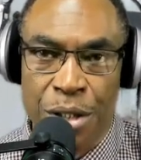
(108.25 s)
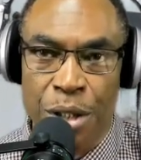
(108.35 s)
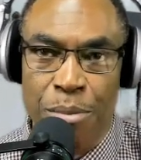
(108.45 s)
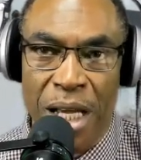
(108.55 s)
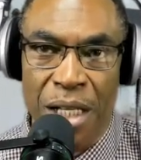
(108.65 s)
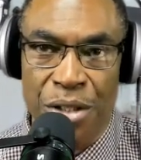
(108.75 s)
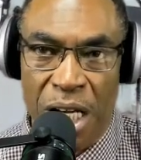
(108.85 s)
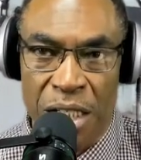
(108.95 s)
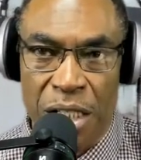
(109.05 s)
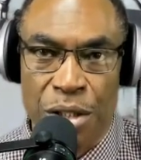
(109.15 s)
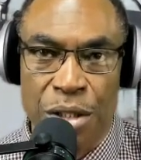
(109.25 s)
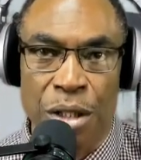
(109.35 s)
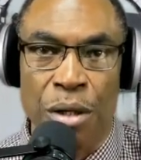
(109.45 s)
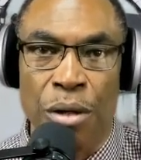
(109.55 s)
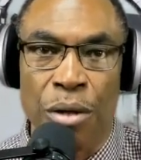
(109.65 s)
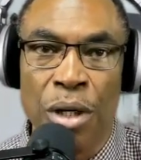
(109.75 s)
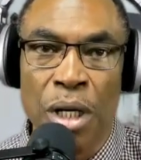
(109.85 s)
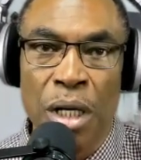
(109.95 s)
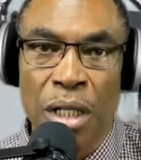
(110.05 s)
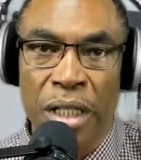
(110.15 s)
to make changes to
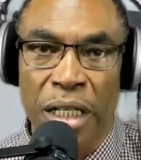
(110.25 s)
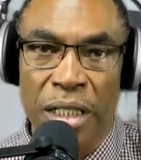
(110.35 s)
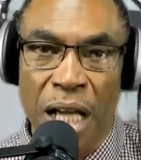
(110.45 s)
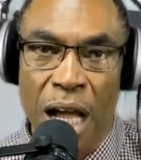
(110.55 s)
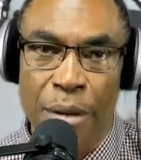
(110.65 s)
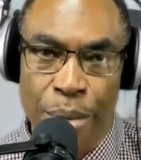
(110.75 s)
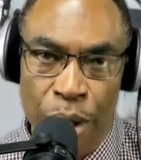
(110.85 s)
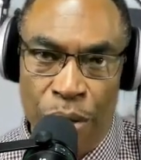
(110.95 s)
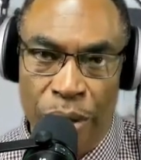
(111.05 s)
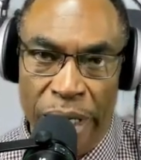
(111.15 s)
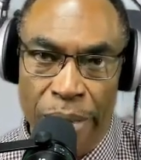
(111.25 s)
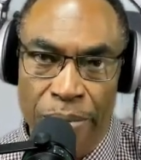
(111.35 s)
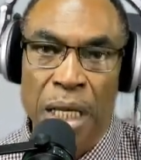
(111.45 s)
the entire program.